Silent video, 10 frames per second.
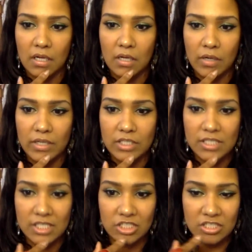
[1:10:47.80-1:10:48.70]
oh, I
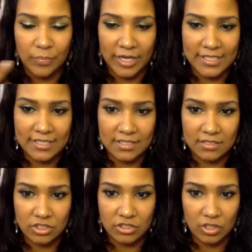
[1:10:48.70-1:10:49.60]
just said she's a Pisces
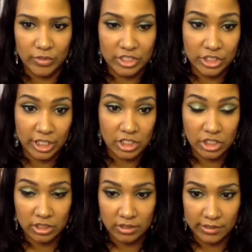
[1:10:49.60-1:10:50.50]
and she's always
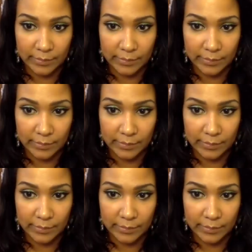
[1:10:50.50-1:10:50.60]
changing.